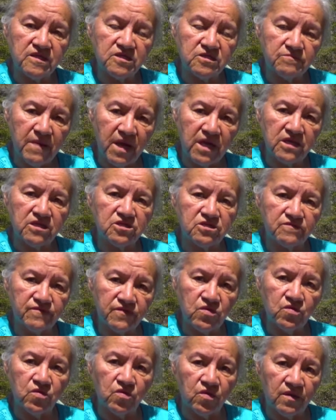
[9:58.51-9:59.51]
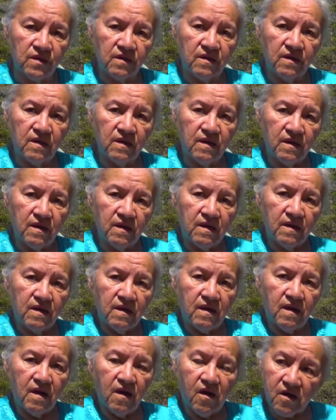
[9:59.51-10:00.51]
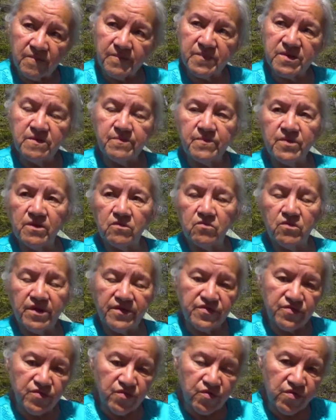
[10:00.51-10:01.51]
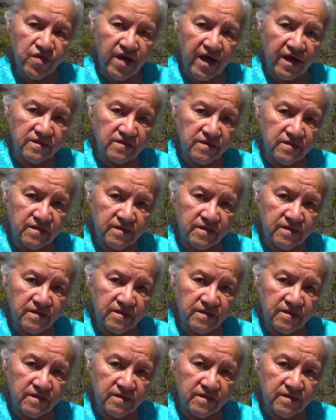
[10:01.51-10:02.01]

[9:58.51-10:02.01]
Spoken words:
the Spanish flu. Our people went through that.